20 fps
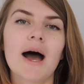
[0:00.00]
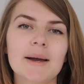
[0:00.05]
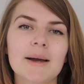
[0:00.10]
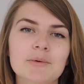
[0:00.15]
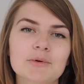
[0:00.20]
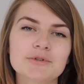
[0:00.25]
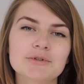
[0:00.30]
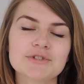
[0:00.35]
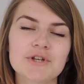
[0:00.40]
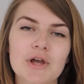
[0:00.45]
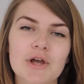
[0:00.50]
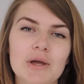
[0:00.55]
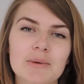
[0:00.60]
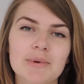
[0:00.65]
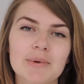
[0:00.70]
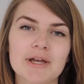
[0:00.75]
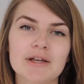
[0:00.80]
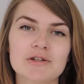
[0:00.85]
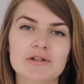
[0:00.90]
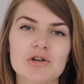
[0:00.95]
I'm also
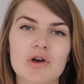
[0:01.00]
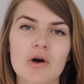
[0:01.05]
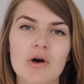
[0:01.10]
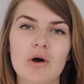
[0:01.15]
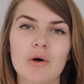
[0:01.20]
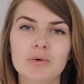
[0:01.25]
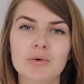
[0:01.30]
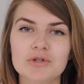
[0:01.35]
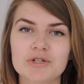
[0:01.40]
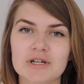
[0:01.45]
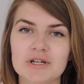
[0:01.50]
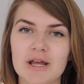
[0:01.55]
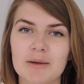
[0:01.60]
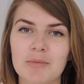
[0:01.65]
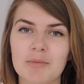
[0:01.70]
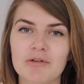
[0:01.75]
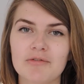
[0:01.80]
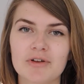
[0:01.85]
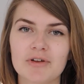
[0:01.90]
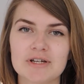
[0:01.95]
hoping to alternate
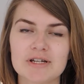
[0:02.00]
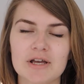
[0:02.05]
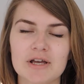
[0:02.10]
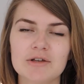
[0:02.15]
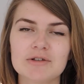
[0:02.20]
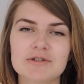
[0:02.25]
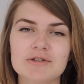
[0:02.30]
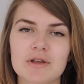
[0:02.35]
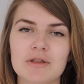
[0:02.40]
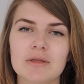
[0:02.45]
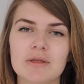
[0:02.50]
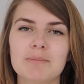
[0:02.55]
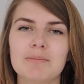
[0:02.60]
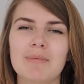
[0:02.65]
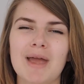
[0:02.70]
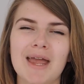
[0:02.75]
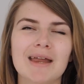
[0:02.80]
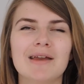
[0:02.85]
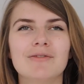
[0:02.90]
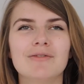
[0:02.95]
my videos, so the
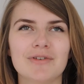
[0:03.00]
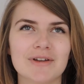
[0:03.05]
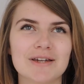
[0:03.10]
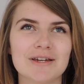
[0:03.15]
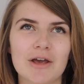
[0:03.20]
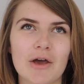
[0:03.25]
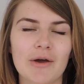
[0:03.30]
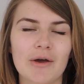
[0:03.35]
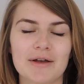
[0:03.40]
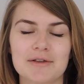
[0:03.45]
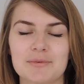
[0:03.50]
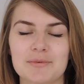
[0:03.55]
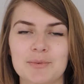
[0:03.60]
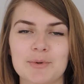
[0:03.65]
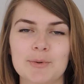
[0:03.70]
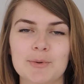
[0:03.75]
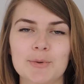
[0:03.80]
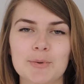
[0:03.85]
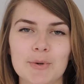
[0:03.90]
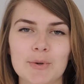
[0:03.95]
main video, as
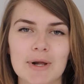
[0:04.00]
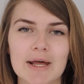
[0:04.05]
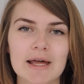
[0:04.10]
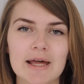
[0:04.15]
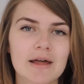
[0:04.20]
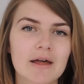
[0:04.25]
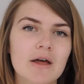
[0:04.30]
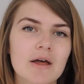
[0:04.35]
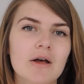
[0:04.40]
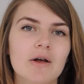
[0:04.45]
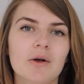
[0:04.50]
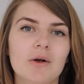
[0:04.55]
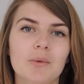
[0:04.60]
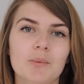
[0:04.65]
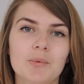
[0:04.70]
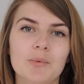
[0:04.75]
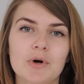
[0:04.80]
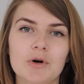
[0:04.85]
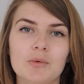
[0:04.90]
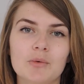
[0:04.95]
we'll call it,
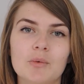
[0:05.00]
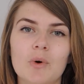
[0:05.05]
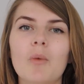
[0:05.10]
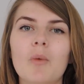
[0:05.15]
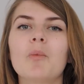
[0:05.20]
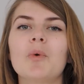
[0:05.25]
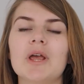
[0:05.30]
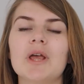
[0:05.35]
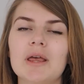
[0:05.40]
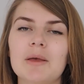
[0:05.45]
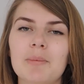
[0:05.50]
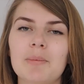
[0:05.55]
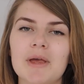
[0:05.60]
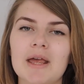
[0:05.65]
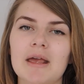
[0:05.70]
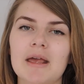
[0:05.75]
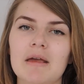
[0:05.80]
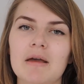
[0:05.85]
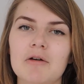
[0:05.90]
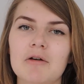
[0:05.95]
will 1 week
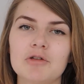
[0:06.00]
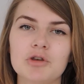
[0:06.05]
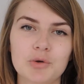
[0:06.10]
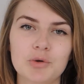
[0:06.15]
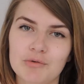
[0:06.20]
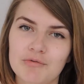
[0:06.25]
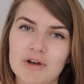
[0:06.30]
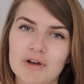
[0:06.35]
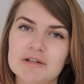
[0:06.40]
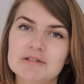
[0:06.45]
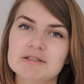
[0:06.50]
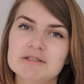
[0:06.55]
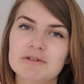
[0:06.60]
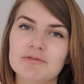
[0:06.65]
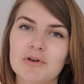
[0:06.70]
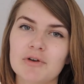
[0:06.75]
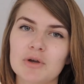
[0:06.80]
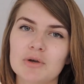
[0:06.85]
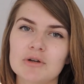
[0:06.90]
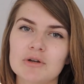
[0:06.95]
be university
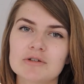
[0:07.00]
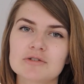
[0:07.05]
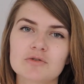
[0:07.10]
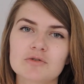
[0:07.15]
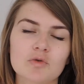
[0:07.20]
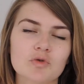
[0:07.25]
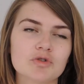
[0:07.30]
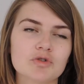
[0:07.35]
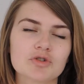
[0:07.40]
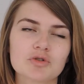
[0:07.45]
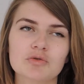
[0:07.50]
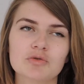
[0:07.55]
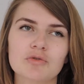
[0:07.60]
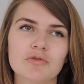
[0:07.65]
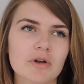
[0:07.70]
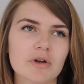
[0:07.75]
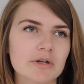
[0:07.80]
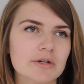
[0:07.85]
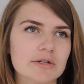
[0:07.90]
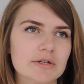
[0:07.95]
focused or school
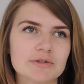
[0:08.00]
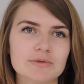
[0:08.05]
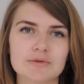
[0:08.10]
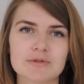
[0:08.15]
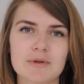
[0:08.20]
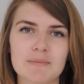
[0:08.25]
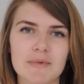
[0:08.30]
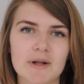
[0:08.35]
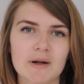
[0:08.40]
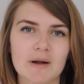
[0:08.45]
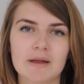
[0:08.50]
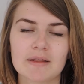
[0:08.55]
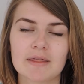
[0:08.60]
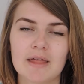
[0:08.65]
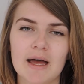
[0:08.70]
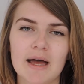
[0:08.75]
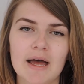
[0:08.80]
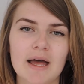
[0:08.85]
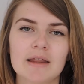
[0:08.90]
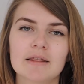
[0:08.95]
focused or something like
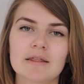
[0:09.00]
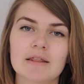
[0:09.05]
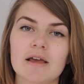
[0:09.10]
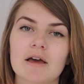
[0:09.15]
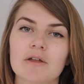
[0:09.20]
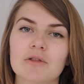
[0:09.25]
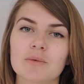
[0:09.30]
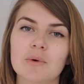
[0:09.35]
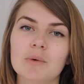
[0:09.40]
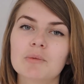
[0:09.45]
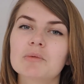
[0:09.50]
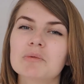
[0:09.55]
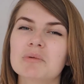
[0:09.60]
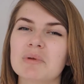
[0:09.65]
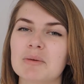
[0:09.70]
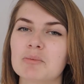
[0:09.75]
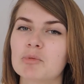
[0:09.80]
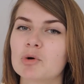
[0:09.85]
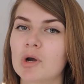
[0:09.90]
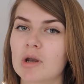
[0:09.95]
that, and the other one will
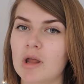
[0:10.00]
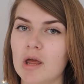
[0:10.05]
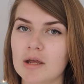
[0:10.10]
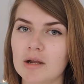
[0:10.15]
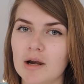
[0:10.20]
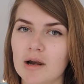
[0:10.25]
be more